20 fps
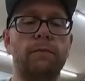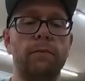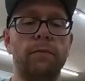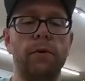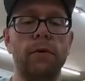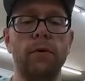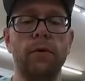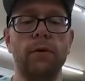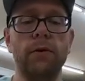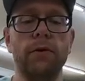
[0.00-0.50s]

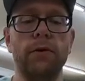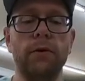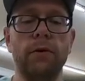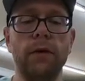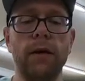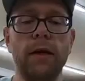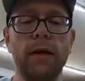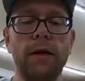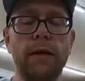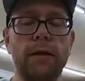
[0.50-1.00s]
ports,
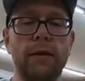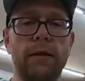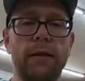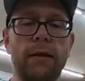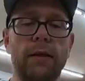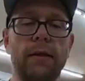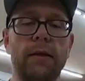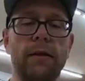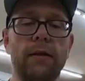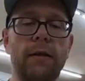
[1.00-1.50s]
or
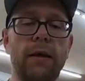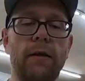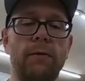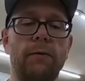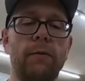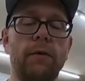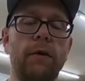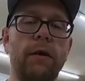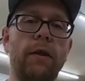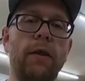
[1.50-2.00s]
anything that
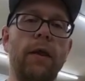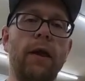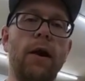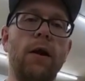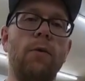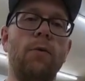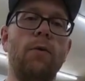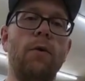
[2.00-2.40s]
would allow